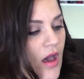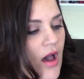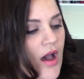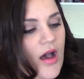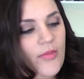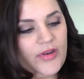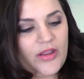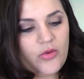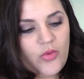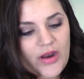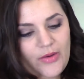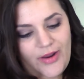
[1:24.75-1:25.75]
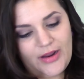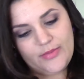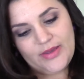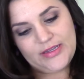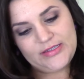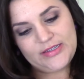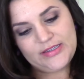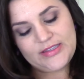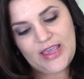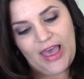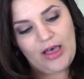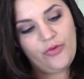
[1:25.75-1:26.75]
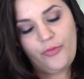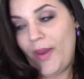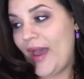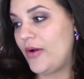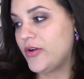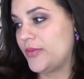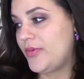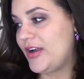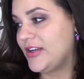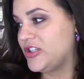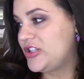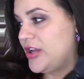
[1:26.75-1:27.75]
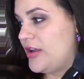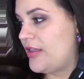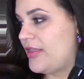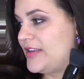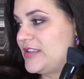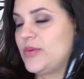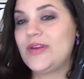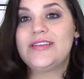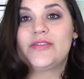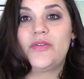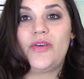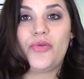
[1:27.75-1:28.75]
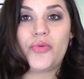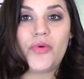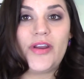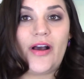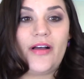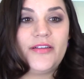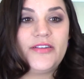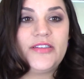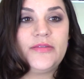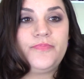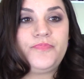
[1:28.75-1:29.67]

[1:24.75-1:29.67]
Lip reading: Another one I recommend is the e.l.f. powder brush. This one is only $3